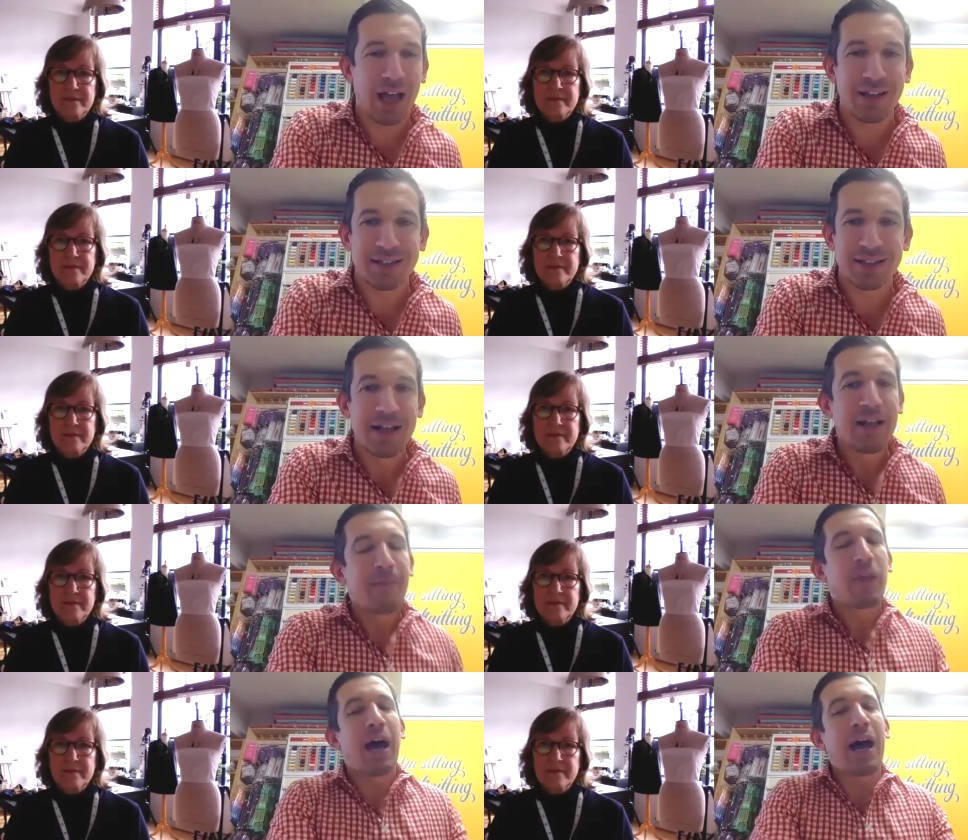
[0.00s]
Speaker 1: colors
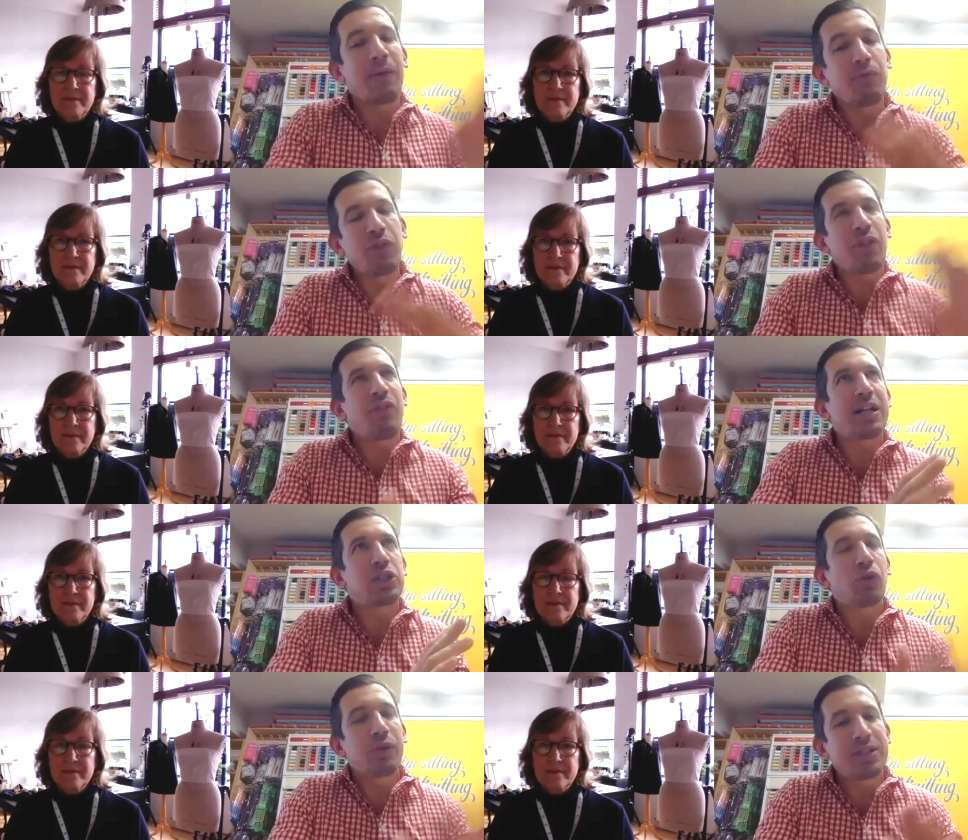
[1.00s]
and
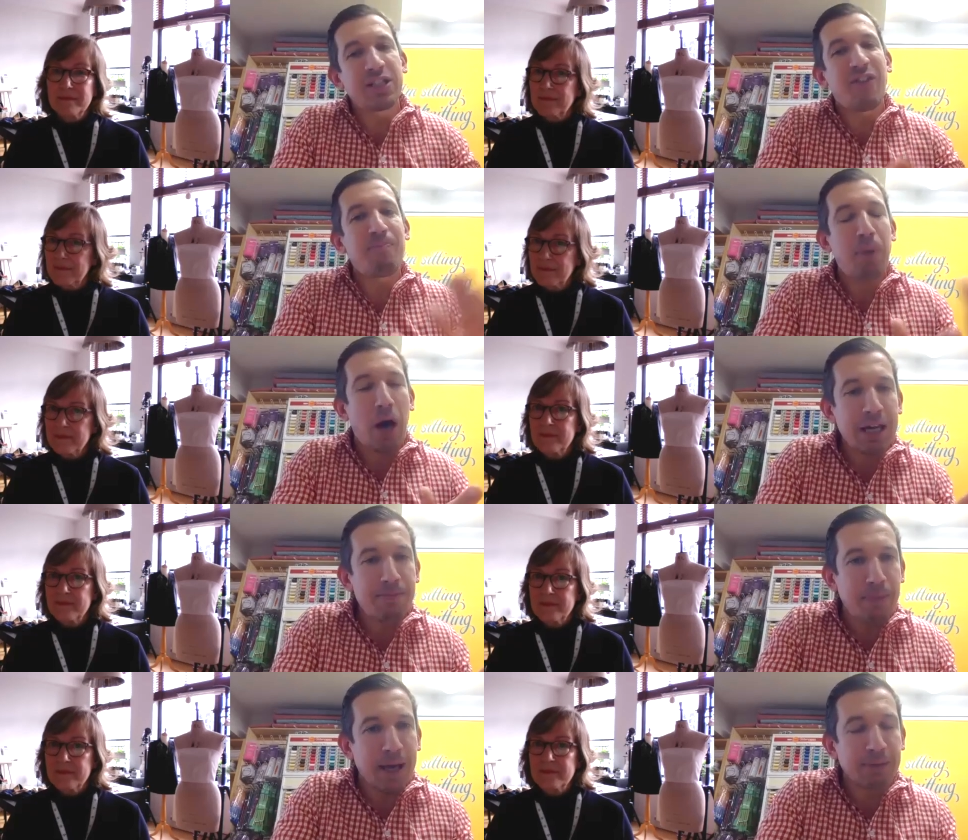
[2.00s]
their choices of
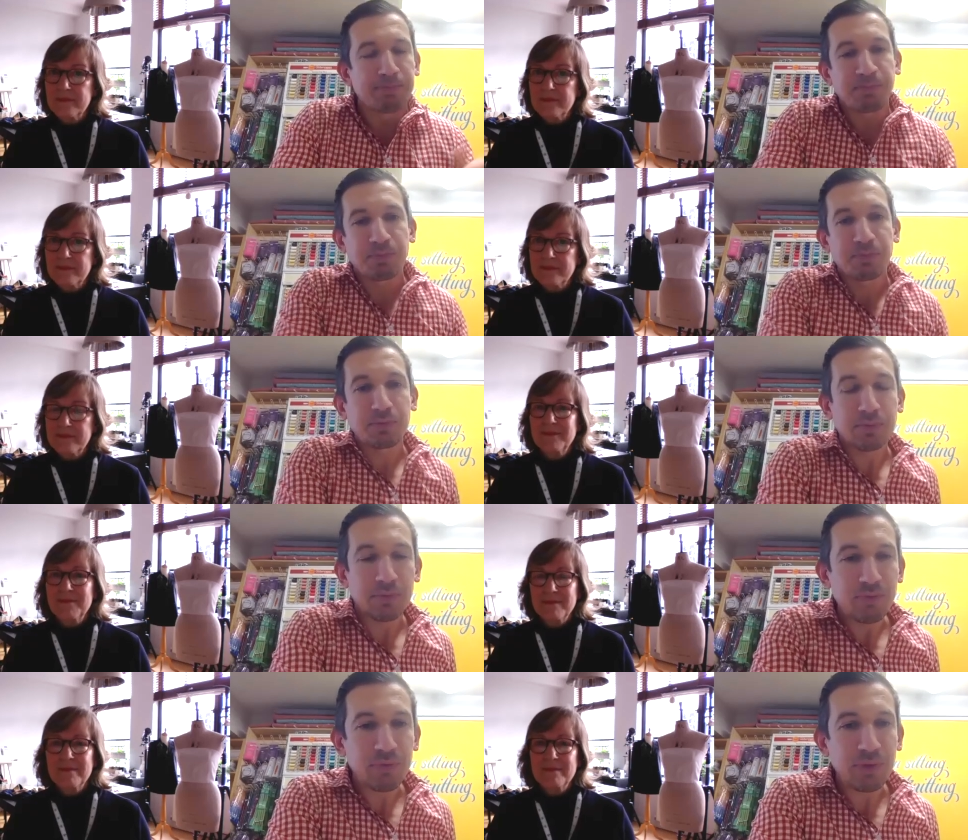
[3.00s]
piping
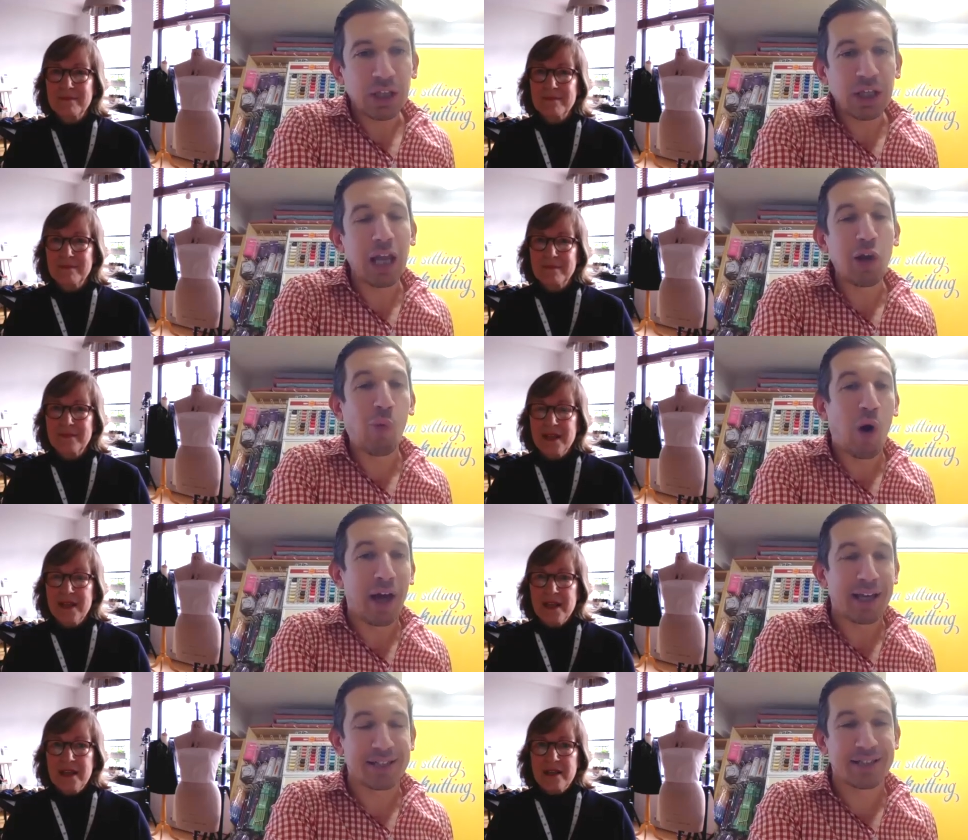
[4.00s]
mm-hmm. color
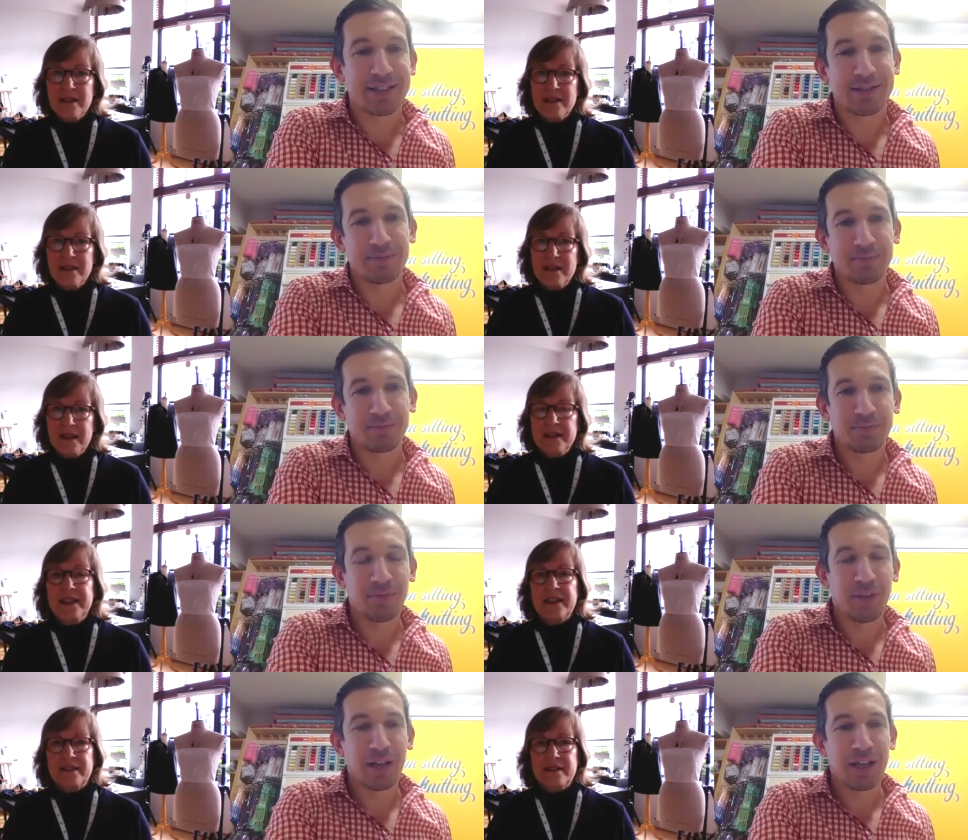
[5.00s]
wise
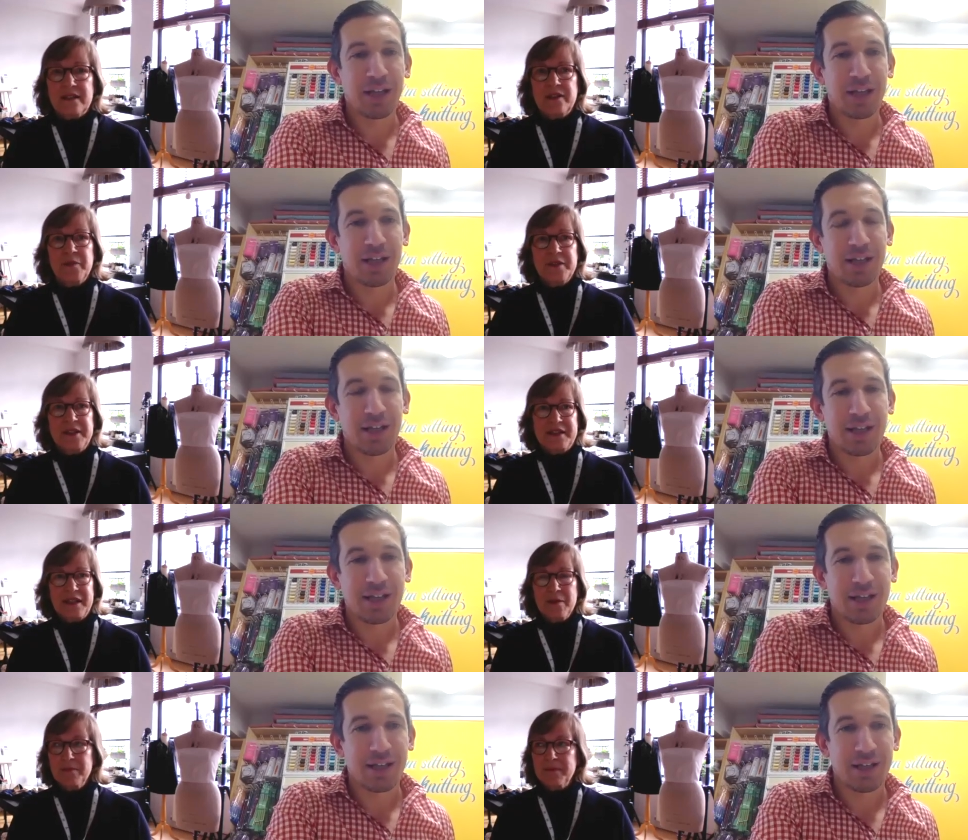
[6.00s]
Speaker 2: Yes, there was
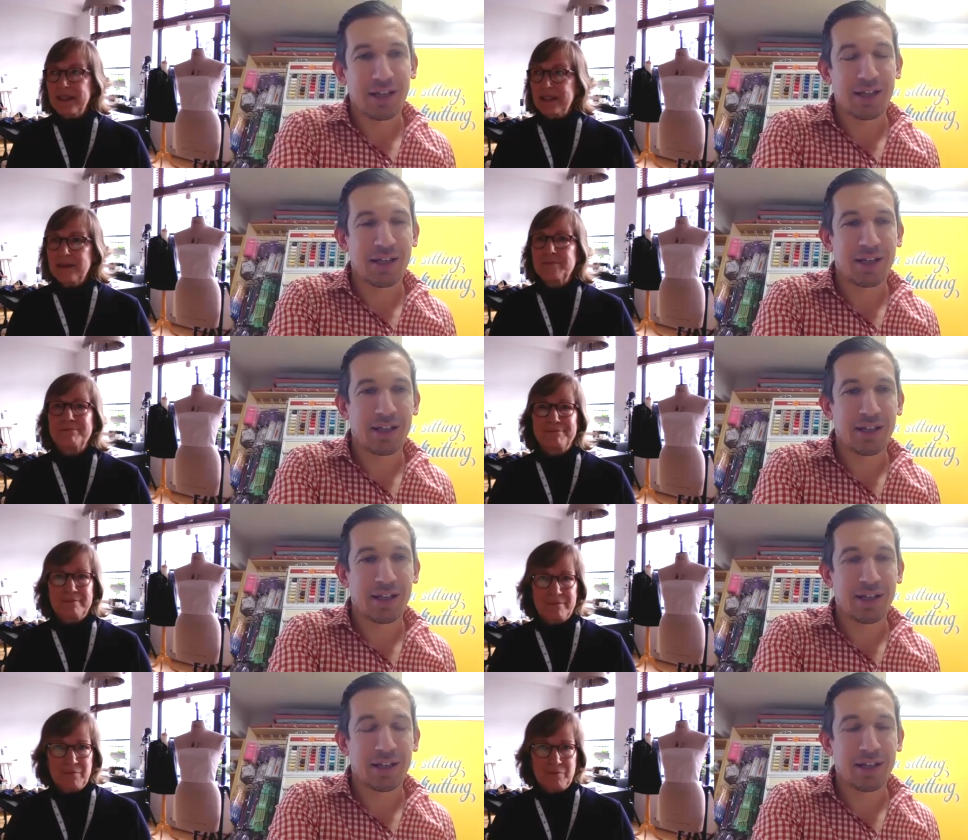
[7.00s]
some uh,
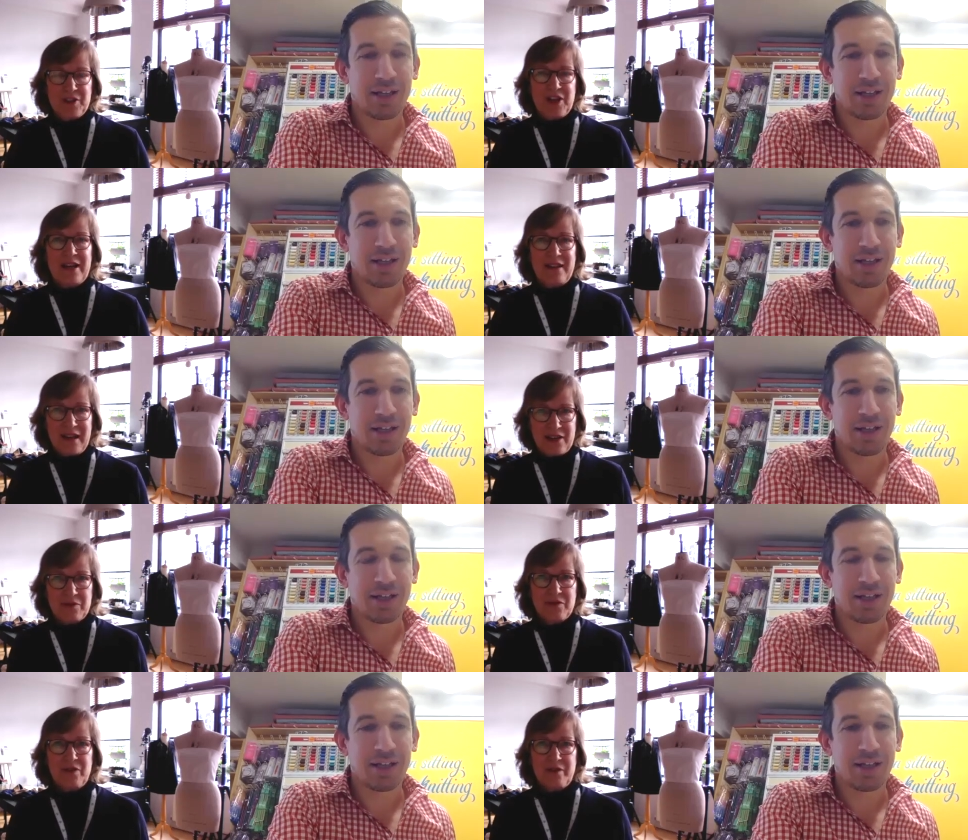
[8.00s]
which had a lot
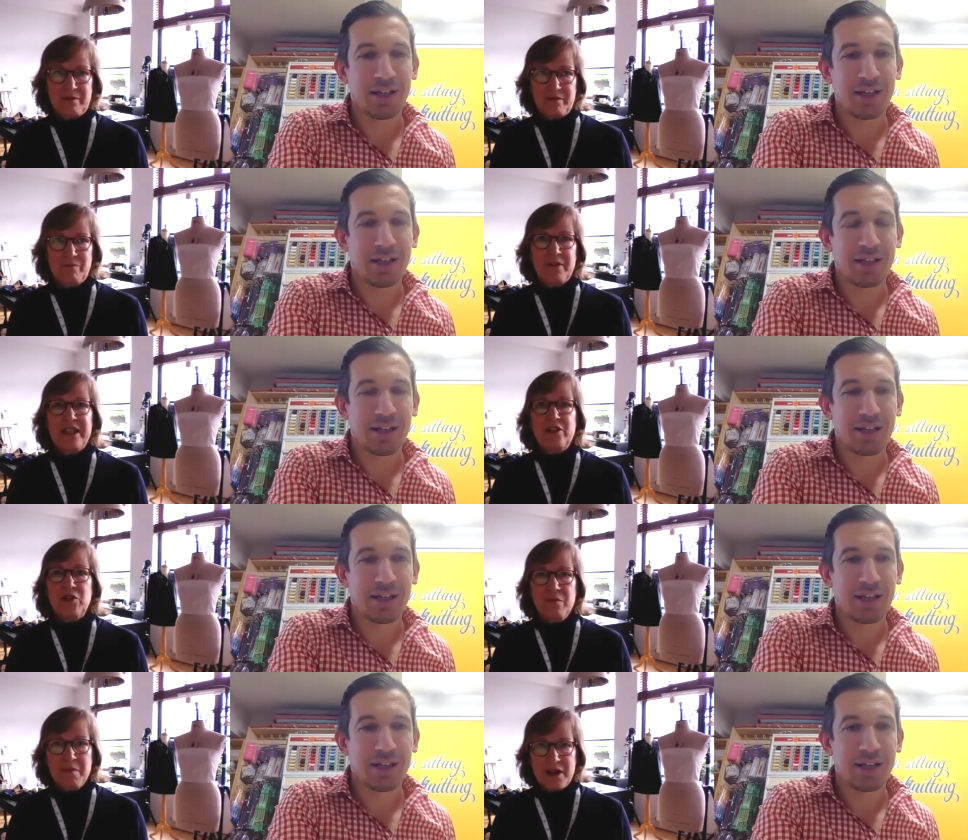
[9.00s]
uh, really
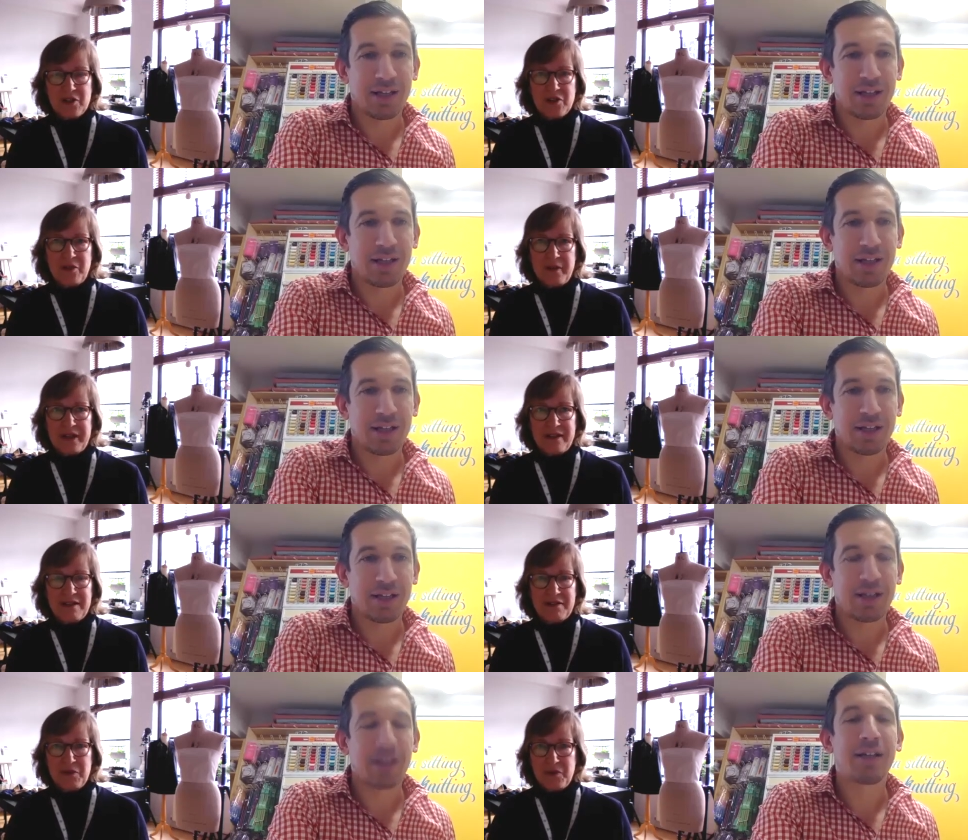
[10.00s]
too much going
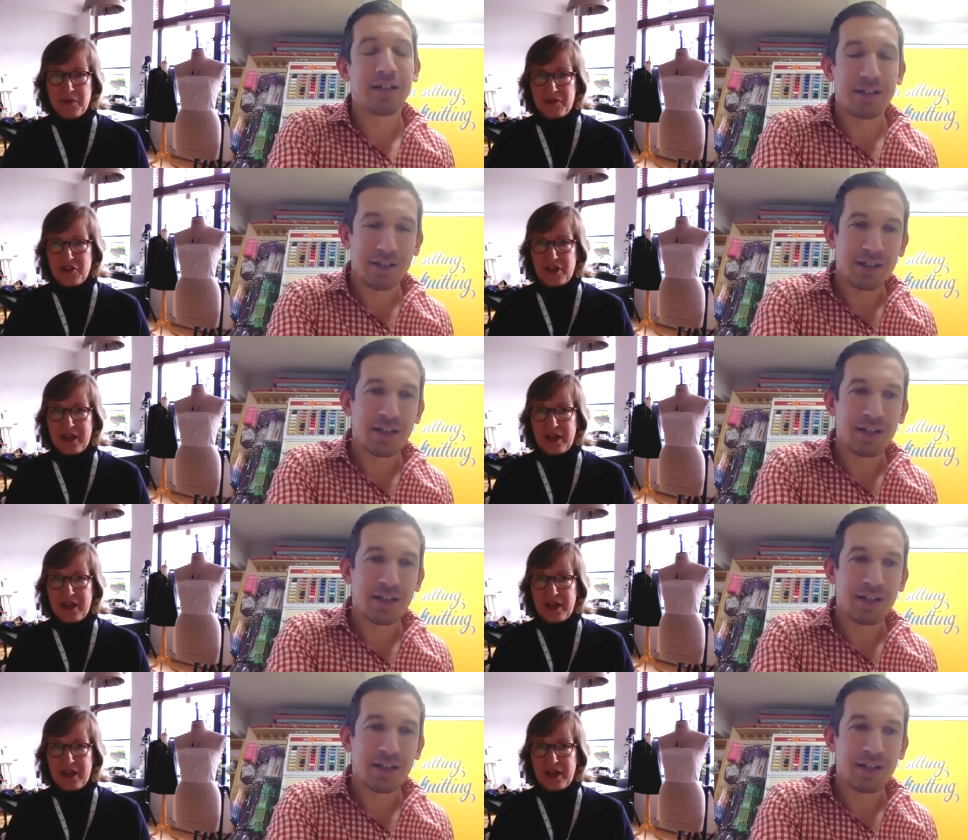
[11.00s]
on you know the check